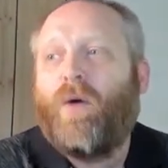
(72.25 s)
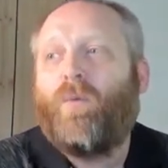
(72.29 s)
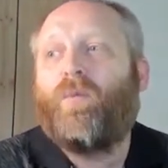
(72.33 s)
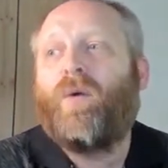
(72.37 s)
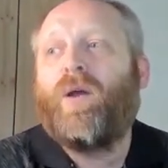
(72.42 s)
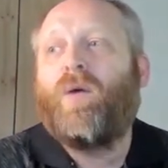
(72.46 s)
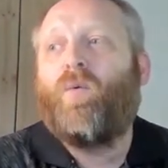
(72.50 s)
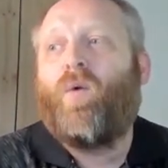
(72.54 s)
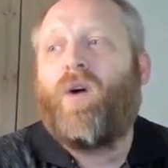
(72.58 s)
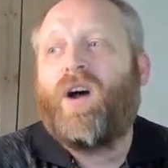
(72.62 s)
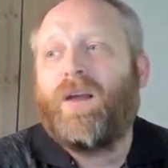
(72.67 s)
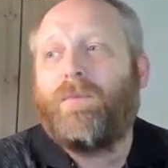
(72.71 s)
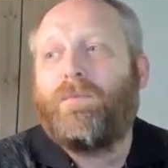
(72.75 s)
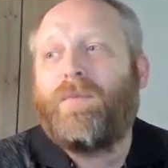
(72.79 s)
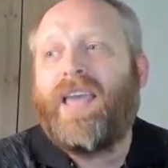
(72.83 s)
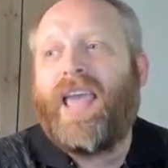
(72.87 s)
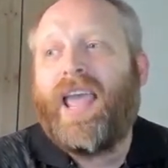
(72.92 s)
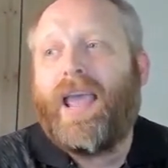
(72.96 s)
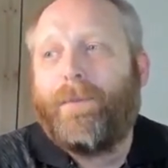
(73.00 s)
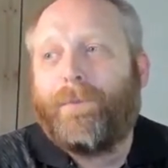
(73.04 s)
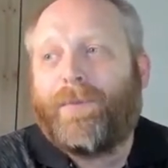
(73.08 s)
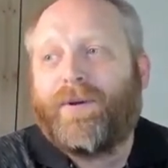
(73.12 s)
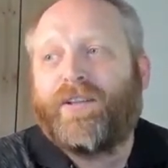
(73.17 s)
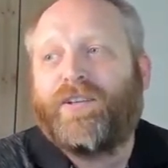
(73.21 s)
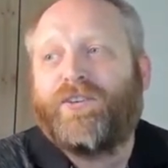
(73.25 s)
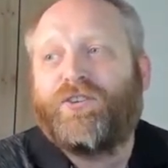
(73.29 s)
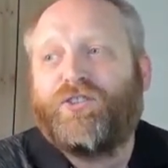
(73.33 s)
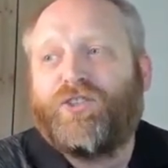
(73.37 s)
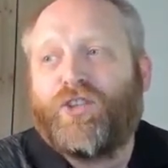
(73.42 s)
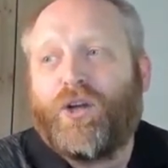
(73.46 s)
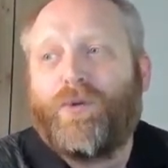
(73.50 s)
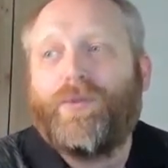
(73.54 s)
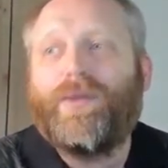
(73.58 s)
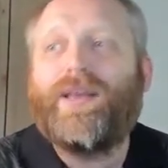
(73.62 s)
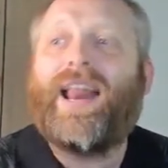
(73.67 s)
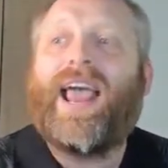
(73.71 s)
we want to be able to
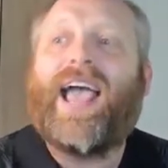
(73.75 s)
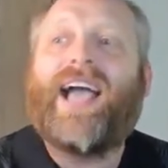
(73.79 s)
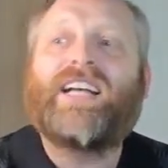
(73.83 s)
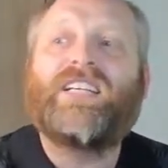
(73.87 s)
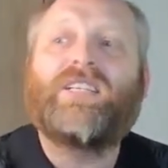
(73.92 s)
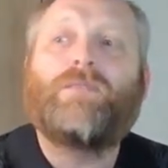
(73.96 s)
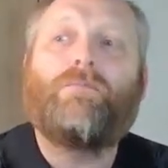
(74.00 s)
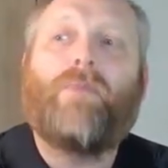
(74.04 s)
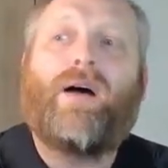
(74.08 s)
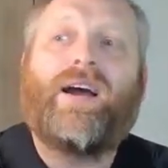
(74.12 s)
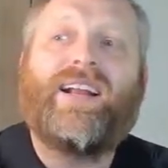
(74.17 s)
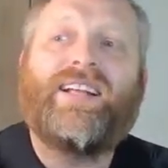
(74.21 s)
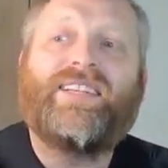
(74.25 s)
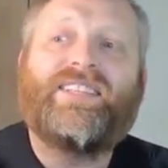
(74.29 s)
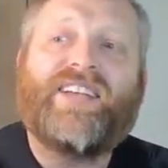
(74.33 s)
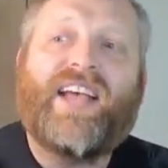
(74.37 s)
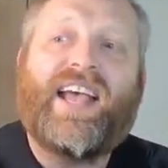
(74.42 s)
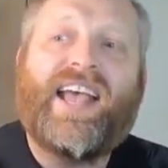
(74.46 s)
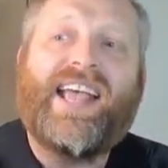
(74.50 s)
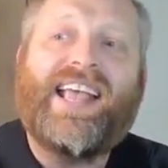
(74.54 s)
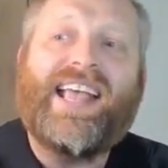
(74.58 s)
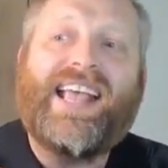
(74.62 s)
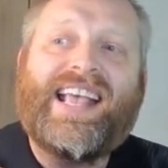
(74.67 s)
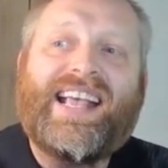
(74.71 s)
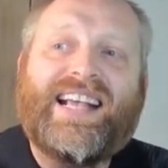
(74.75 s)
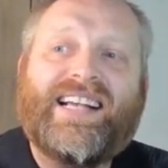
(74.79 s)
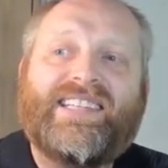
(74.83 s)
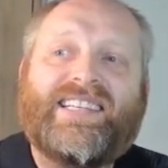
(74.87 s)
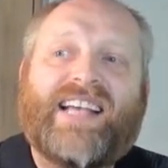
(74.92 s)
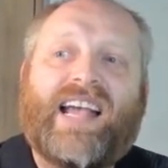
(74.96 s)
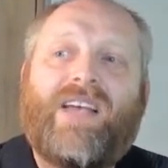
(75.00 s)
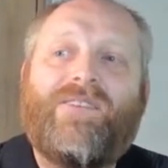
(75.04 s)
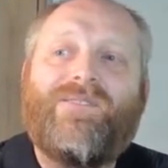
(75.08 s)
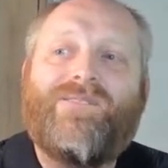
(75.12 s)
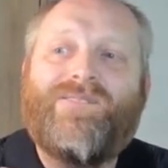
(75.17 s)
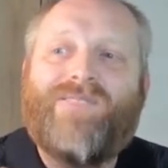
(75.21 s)
show that x minus a is
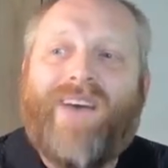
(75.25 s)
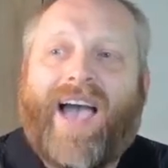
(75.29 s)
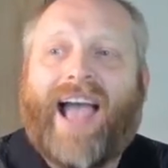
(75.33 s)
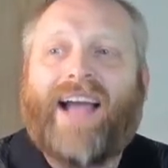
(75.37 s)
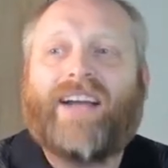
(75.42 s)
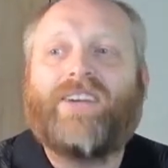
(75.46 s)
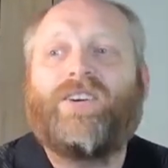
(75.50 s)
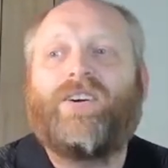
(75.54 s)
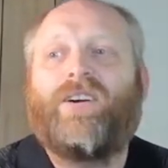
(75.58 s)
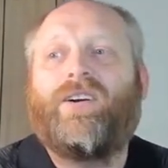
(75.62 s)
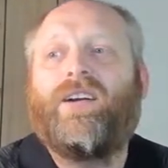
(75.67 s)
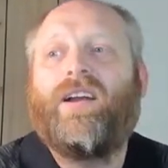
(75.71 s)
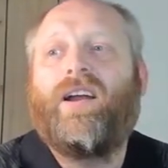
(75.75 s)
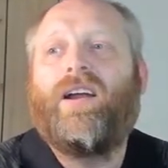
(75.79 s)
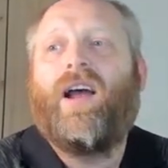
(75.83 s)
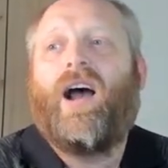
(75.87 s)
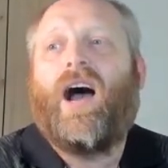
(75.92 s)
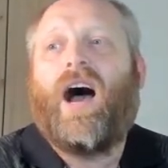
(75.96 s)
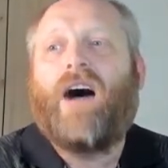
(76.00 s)
a factor